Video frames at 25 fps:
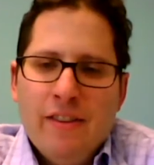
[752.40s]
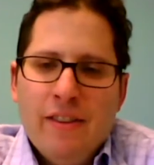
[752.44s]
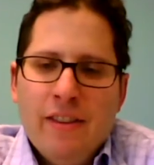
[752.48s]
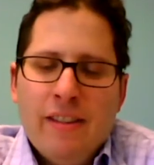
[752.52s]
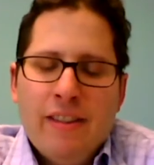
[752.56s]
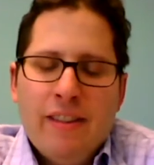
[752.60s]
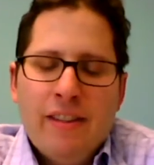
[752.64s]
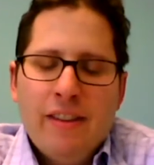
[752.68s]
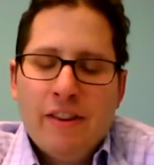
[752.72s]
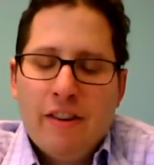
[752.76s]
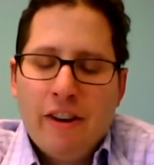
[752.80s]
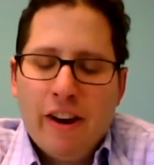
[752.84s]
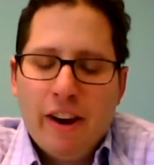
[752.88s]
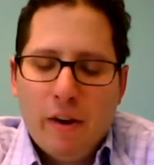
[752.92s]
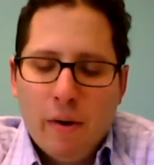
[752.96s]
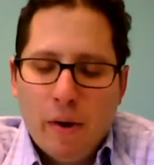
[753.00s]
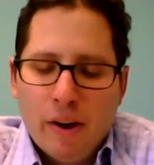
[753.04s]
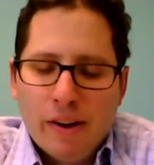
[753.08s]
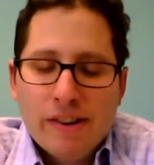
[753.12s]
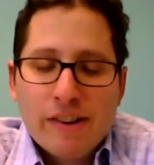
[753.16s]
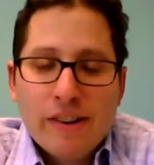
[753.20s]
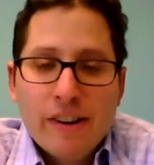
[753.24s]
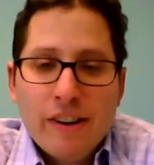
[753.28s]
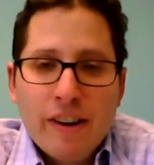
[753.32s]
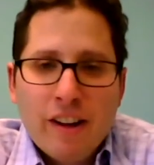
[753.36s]
It's a great
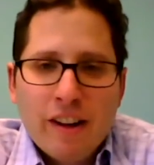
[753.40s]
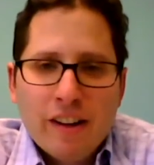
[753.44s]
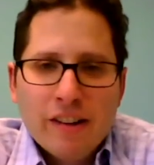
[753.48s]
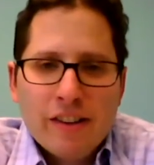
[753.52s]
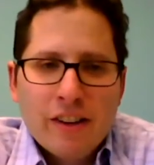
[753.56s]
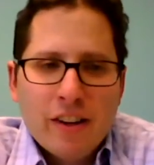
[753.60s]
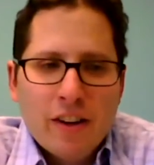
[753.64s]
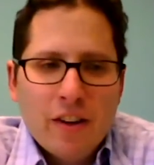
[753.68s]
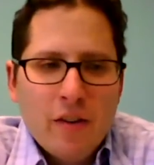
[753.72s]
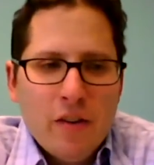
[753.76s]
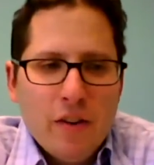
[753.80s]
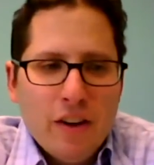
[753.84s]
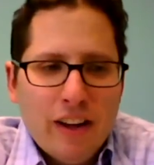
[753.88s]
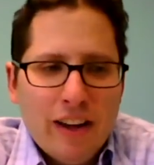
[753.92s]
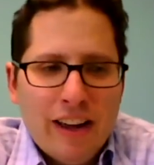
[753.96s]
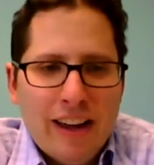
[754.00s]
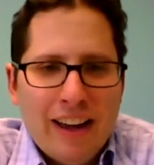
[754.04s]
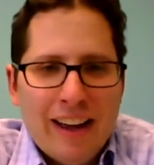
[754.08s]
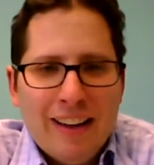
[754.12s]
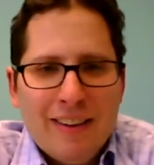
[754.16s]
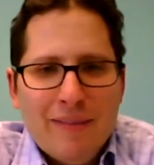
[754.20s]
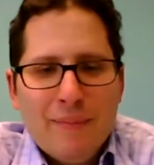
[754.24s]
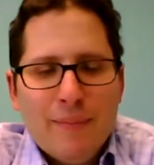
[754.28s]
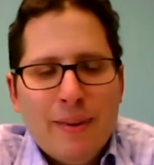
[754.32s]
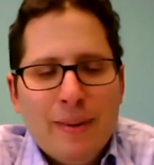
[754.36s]
question also.
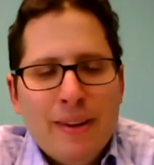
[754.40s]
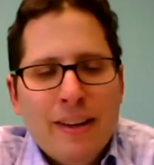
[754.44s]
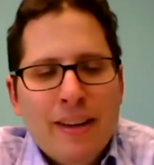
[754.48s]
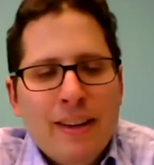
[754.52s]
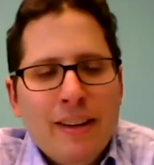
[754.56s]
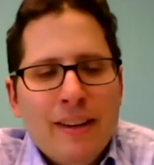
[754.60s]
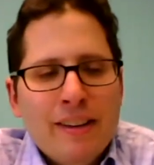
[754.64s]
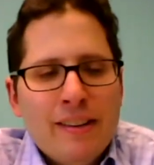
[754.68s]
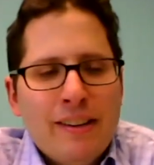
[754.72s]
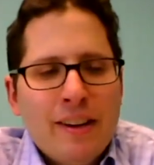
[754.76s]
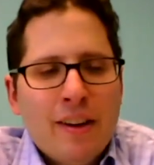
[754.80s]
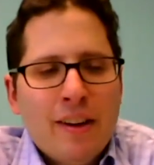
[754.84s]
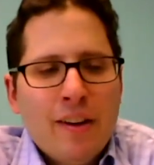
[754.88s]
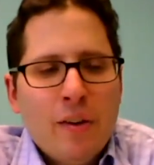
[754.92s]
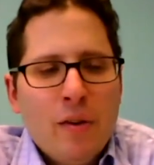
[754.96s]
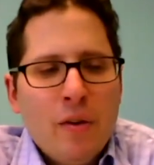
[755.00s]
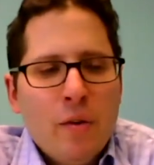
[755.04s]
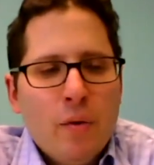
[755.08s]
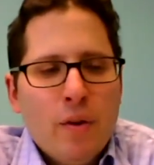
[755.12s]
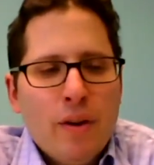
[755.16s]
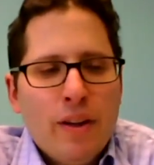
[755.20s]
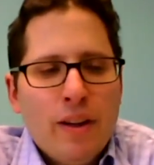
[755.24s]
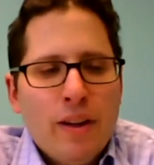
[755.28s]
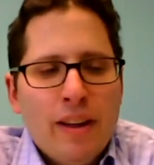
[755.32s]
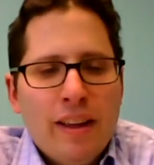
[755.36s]
So
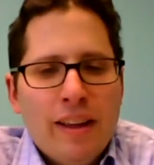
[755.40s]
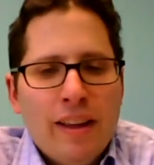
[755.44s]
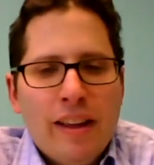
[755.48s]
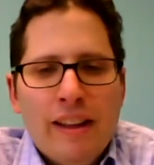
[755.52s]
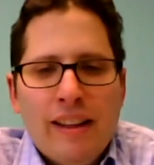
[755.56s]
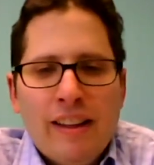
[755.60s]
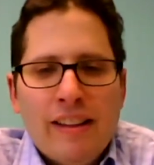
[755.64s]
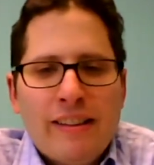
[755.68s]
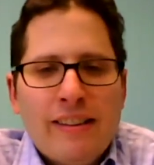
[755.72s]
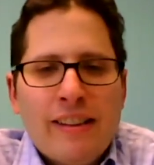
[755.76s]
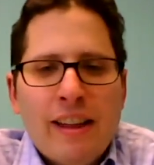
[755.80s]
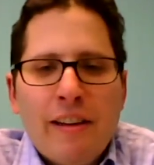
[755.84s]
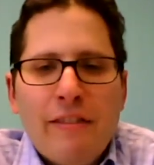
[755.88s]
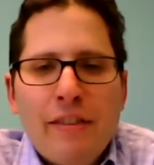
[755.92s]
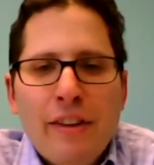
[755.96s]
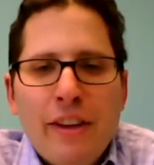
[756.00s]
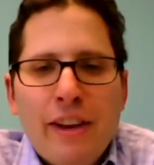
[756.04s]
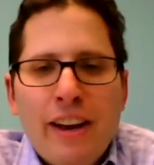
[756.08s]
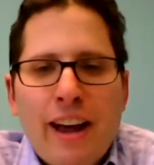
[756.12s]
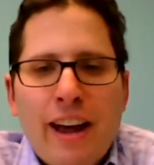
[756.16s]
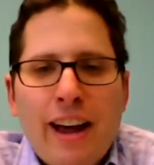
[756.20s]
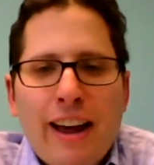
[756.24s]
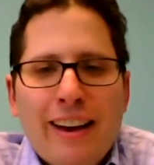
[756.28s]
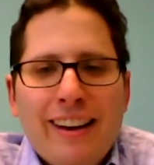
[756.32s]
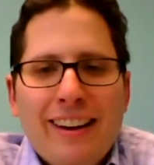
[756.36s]
it's definitely
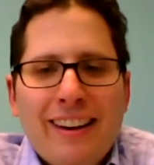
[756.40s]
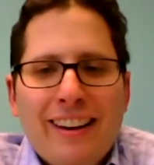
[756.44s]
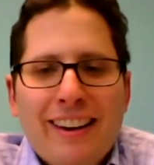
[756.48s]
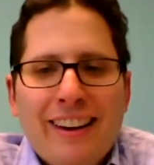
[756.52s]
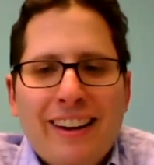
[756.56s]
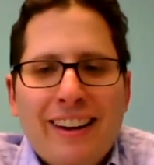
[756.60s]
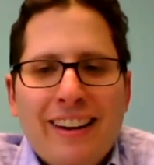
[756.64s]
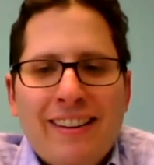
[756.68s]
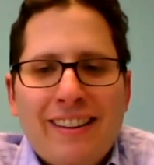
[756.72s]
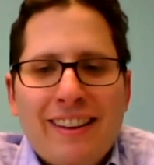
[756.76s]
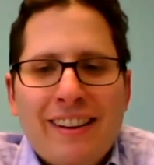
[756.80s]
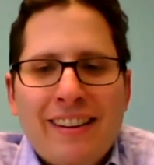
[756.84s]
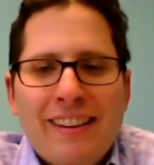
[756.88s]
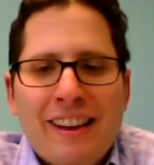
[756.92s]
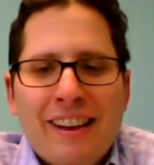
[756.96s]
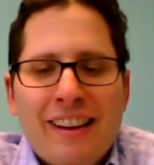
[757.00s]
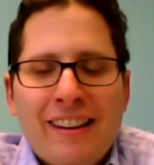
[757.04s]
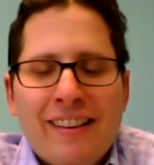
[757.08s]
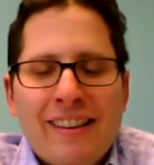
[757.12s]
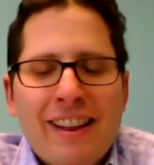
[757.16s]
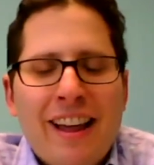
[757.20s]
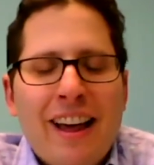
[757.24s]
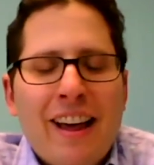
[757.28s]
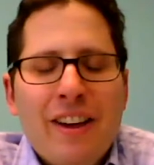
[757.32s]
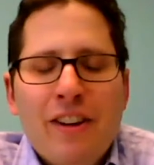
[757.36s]
not,
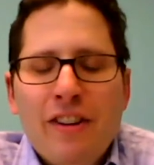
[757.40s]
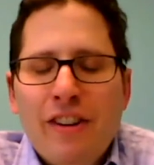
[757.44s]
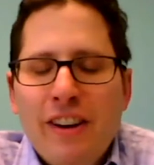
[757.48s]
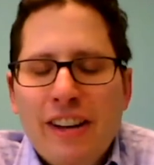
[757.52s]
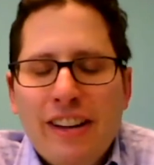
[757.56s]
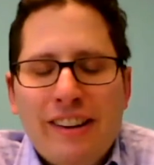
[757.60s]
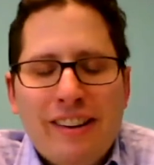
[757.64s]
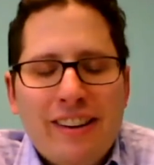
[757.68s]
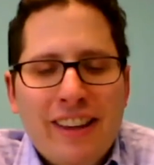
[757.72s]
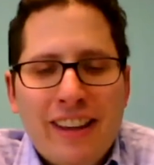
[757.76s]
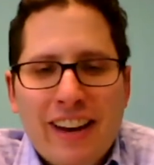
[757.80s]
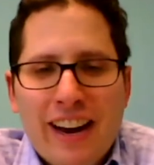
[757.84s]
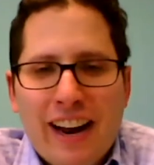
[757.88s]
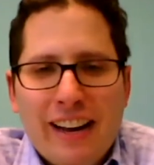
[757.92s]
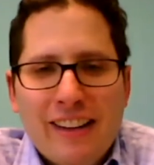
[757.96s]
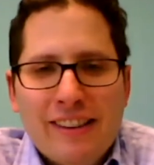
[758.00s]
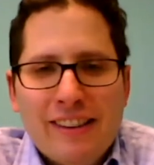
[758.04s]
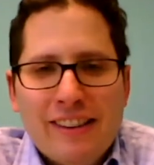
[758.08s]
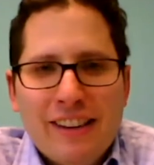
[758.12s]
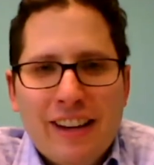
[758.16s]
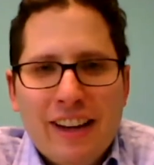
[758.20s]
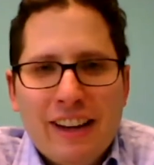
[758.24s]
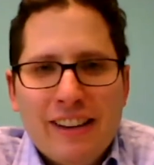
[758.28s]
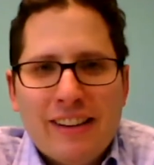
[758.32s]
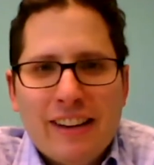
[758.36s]
it's not unique to the United
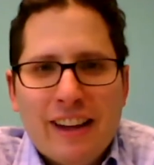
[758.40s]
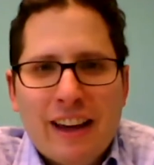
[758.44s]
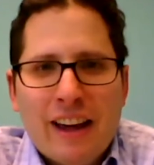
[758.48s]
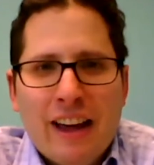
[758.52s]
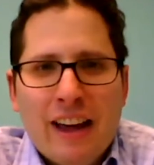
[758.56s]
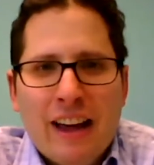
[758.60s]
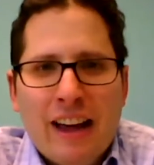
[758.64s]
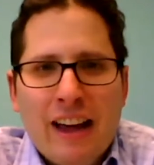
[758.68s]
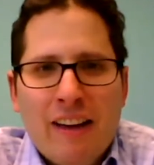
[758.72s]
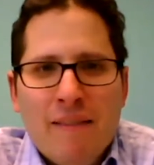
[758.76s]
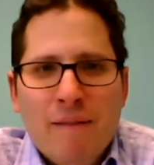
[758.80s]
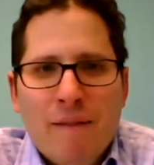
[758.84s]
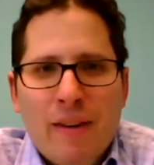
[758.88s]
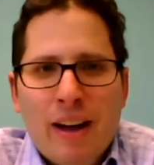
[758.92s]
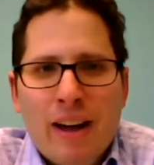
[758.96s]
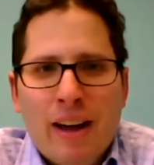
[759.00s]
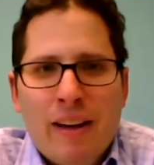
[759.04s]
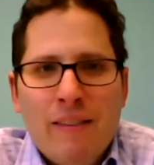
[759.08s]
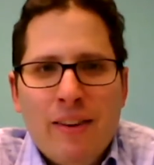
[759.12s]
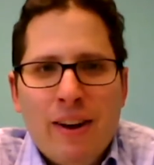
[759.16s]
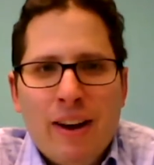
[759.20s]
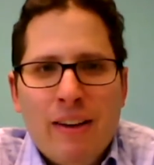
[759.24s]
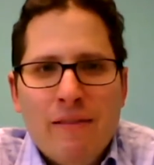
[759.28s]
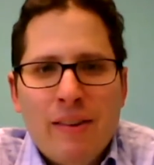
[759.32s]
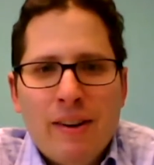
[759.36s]
States. I
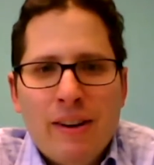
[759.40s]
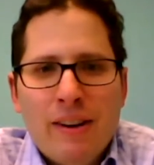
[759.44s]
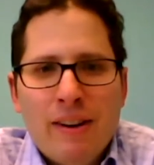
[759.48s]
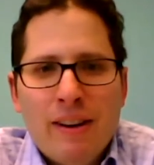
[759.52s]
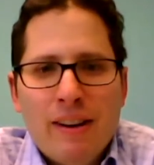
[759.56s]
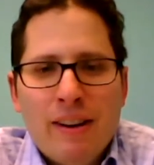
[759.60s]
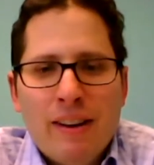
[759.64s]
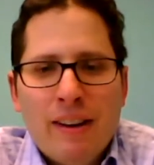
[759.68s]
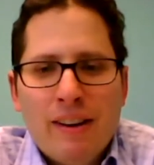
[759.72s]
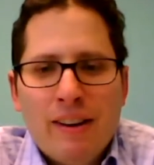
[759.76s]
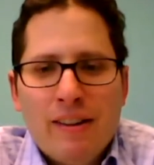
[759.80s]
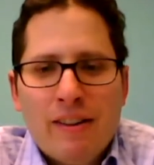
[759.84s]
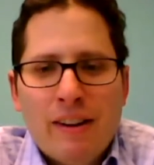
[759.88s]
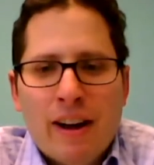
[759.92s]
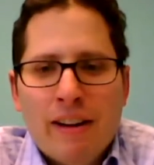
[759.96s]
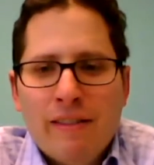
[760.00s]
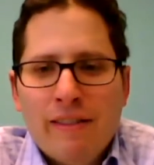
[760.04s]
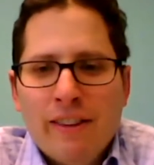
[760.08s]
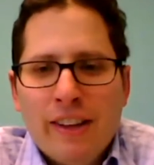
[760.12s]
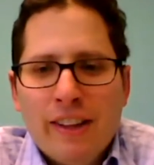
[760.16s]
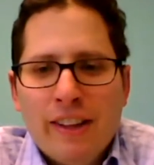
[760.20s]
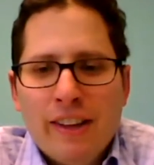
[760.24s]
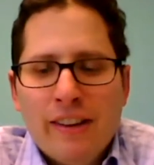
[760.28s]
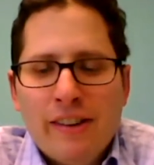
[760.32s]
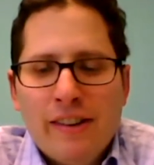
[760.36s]
mean, I've been
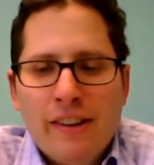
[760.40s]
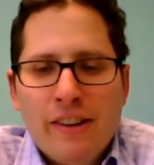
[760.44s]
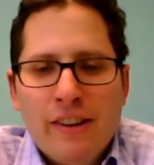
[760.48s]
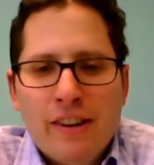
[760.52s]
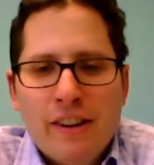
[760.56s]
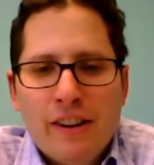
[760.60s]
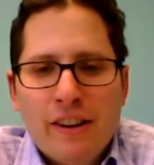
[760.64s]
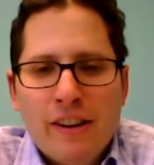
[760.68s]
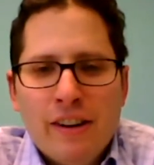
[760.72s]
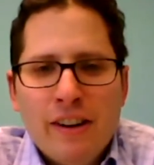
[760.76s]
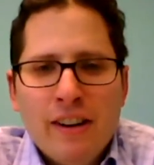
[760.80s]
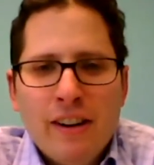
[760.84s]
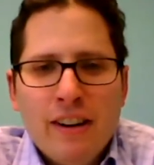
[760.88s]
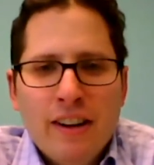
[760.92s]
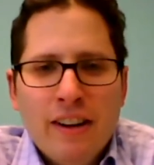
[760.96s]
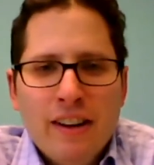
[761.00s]
traveling this year.